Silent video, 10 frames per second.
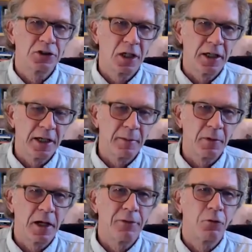on the
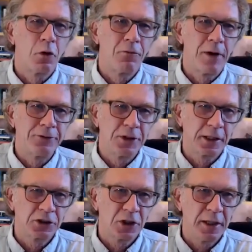in-breath, 4 or 5
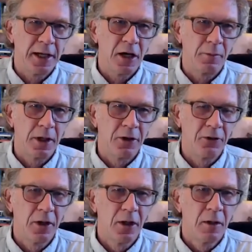seconds on the out-breath.
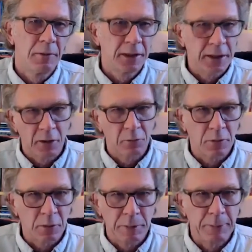But I don't
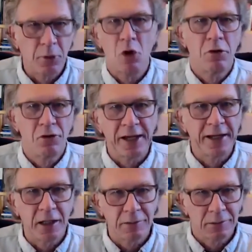want people
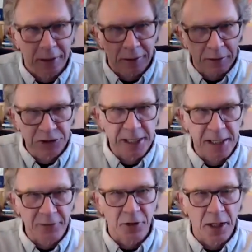overthinking and staying
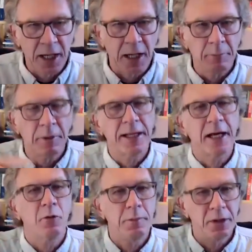in their head, but
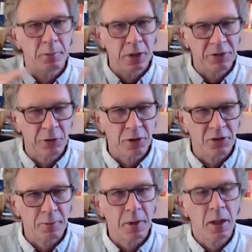that would be the breathing
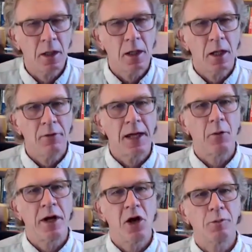rhythm that
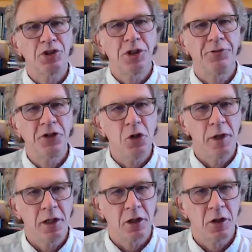will help shift you
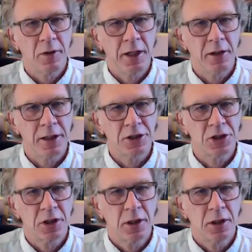into coherence.